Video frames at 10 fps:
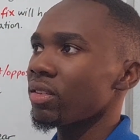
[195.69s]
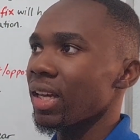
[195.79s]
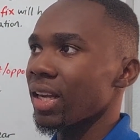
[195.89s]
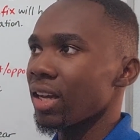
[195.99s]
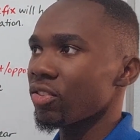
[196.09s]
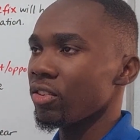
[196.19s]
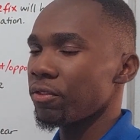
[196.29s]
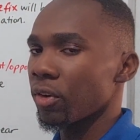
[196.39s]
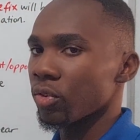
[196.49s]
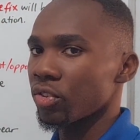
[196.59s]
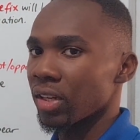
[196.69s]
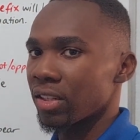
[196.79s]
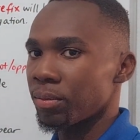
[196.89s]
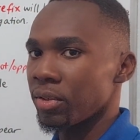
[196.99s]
can actually function as